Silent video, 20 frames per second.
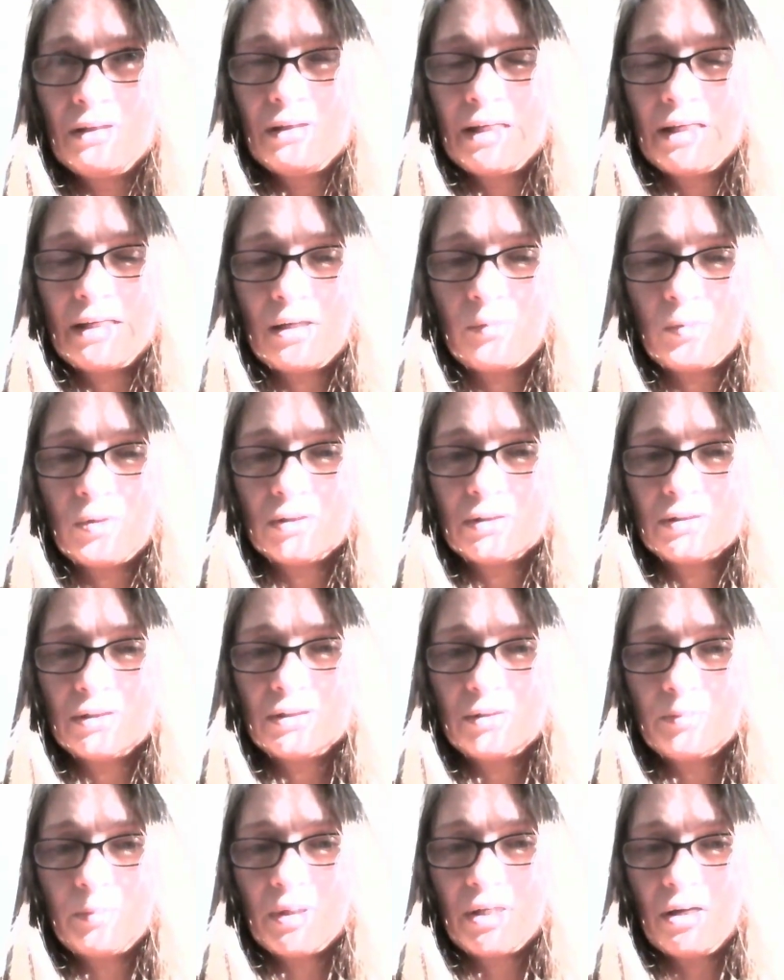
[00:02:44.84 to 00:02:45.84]

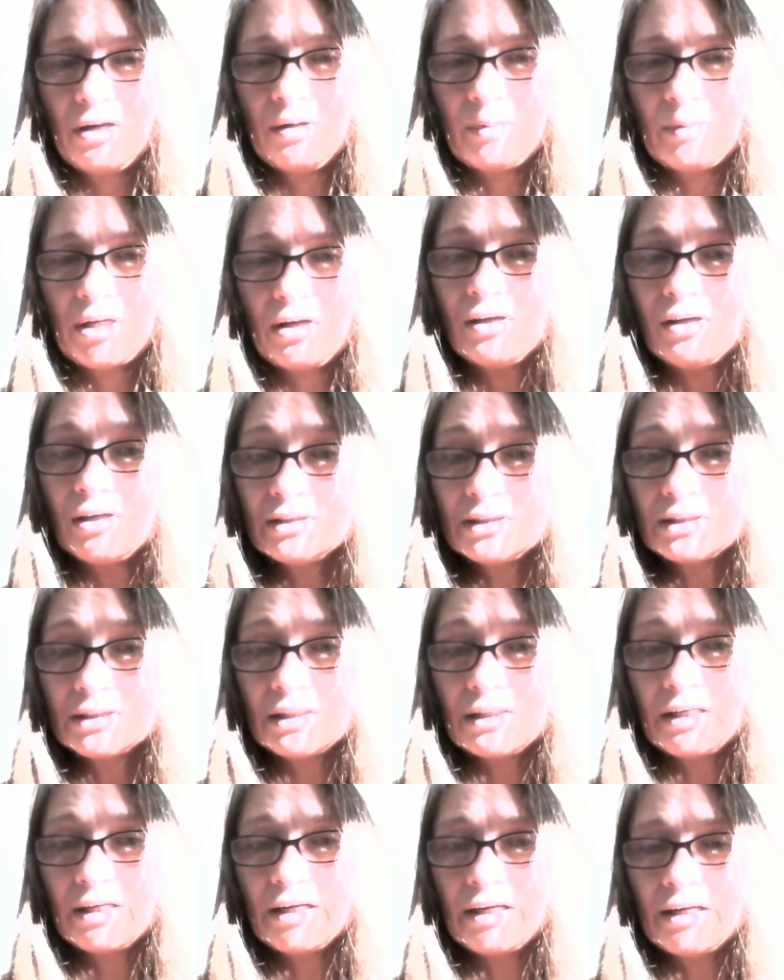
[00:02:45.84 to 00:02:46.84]
wanted to become a
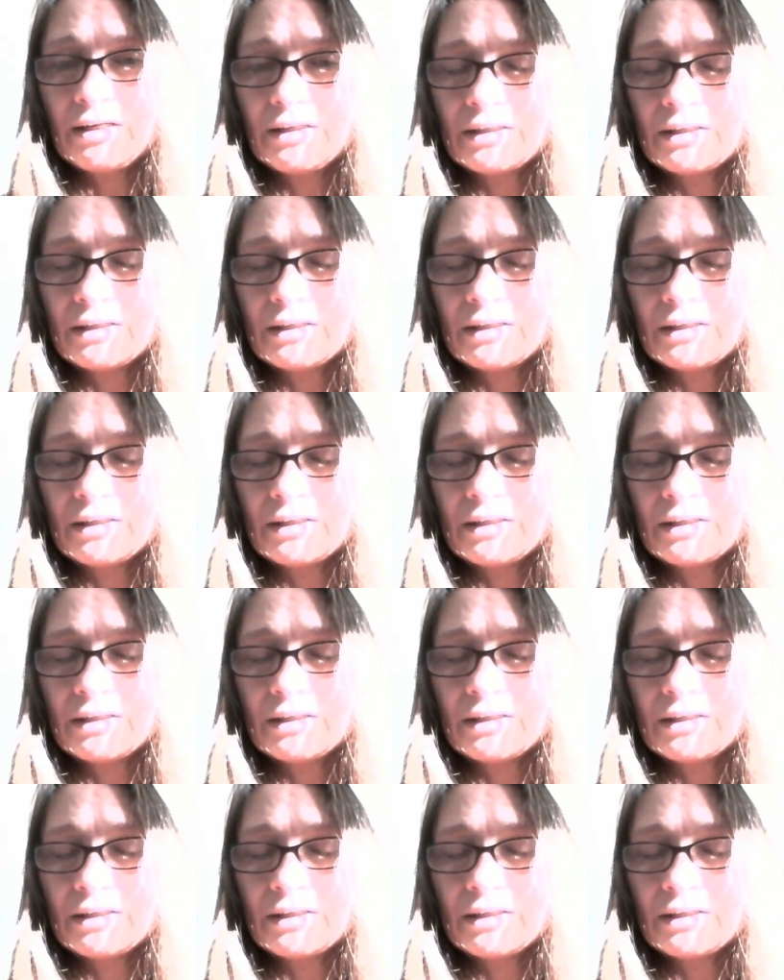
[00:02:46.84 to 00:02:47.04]
counsellor,